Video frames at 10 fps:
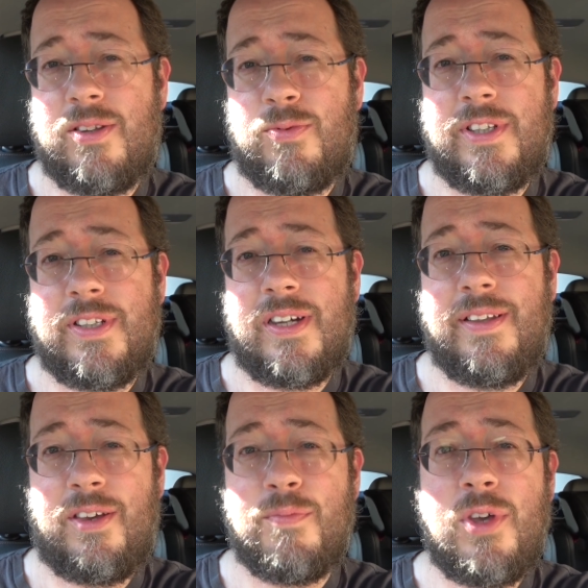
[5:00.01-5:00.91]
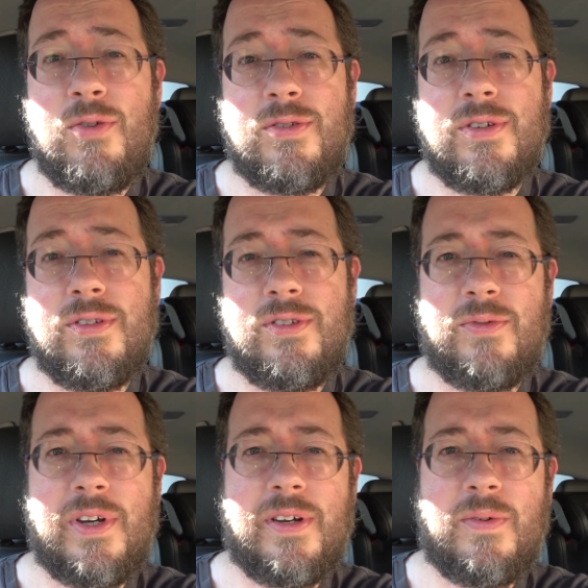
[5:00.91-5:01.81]
the one that I commute to
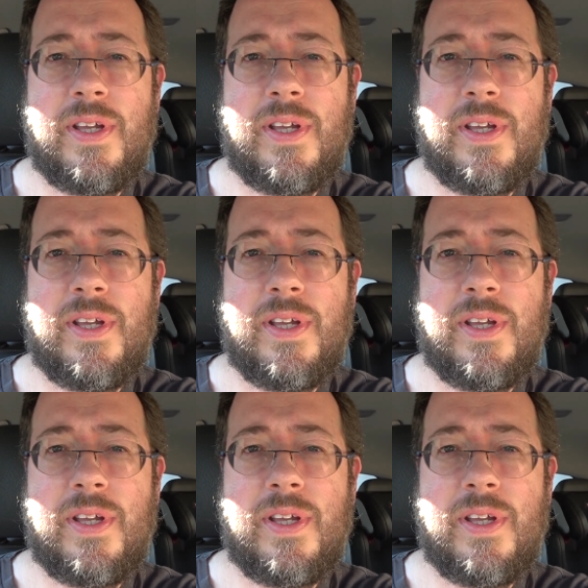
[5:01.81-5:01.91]
work